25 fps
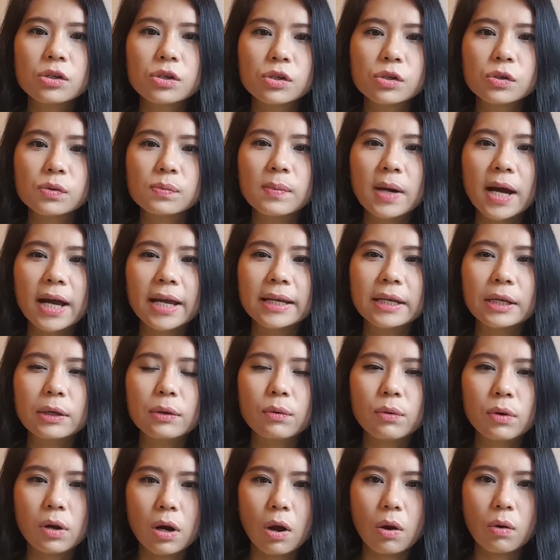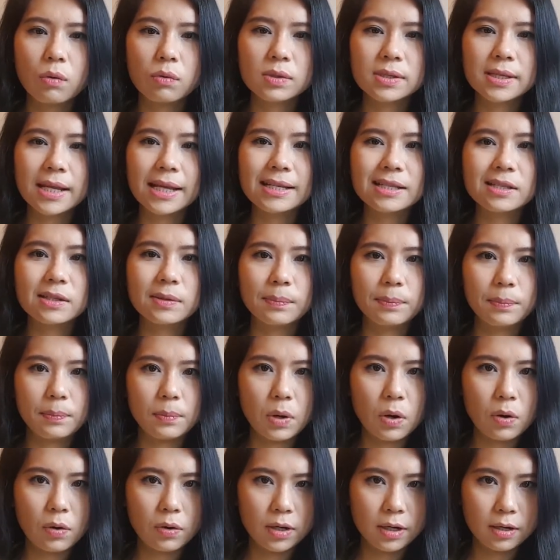to my new roles as a
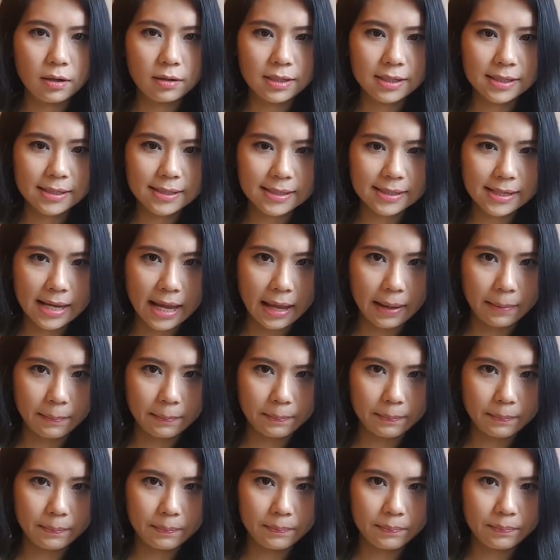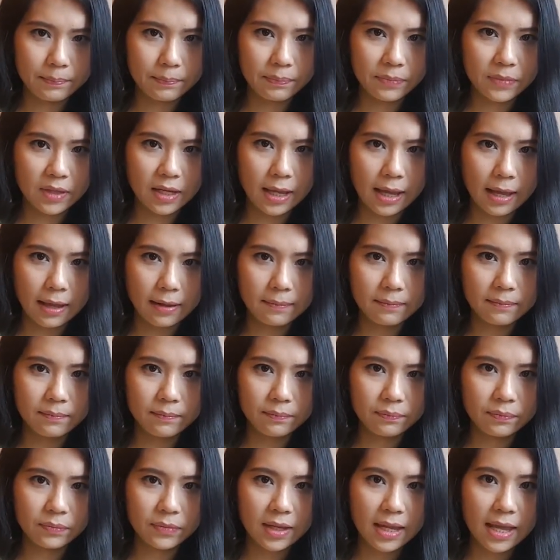mother this time. Okay,
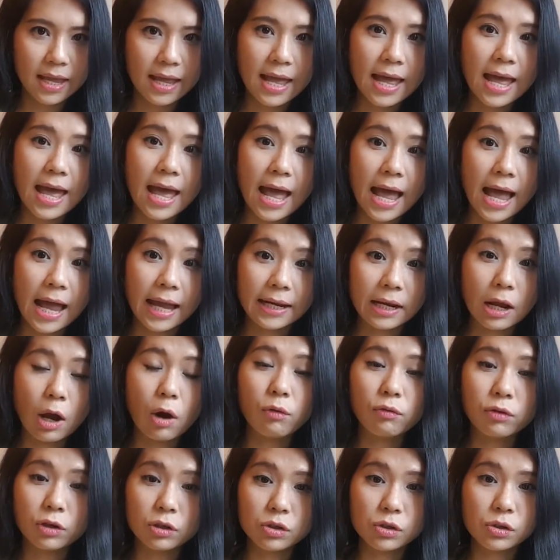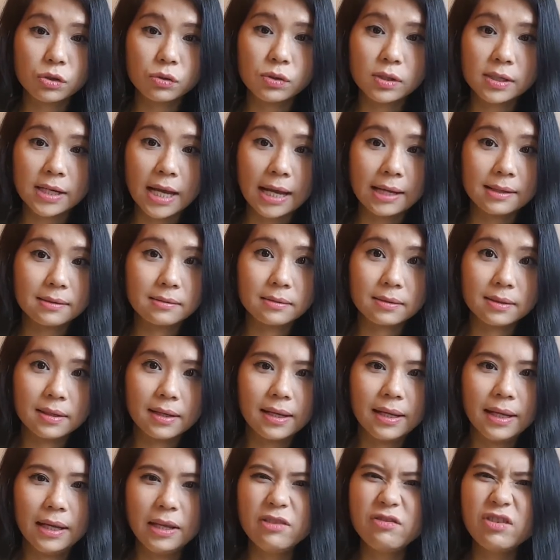I know for sure that
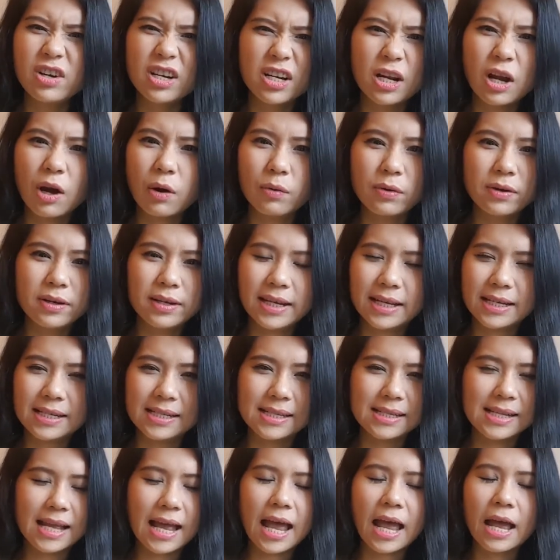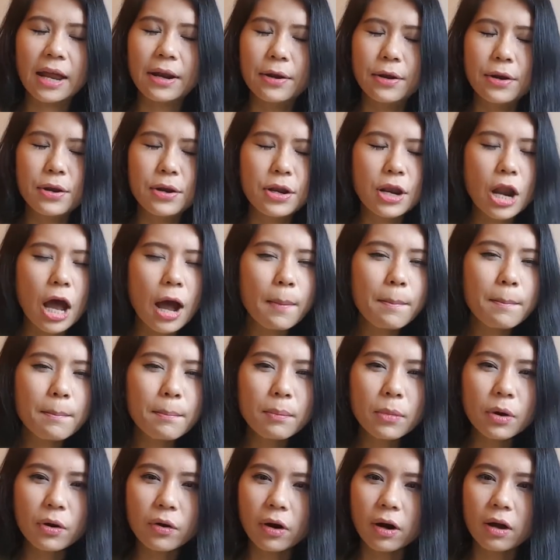even though there's a
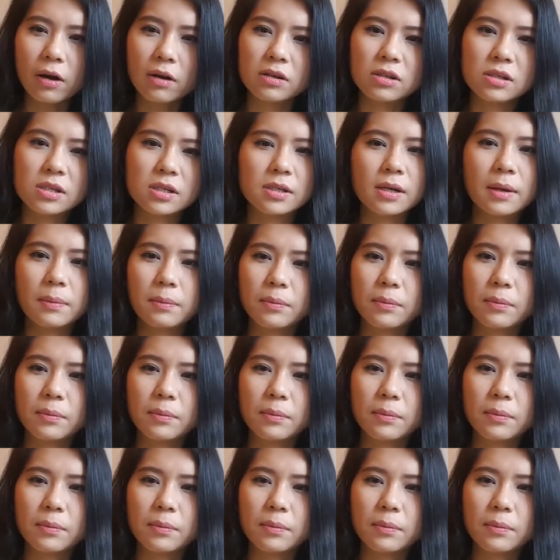numerous